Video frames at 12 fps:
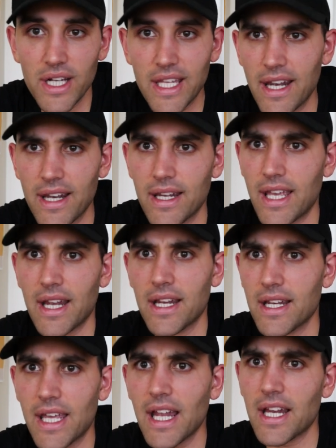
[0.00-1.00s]
again and again
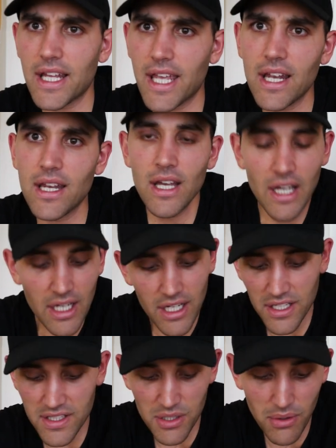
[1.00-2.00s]
and again and again
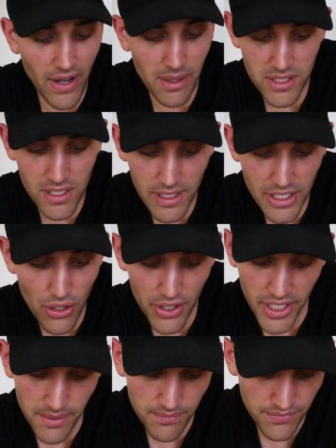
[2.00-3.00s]
until we've absolutely got
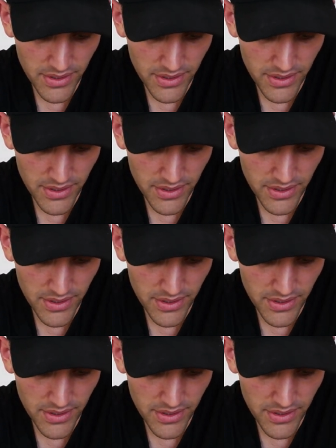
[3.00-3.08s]
it.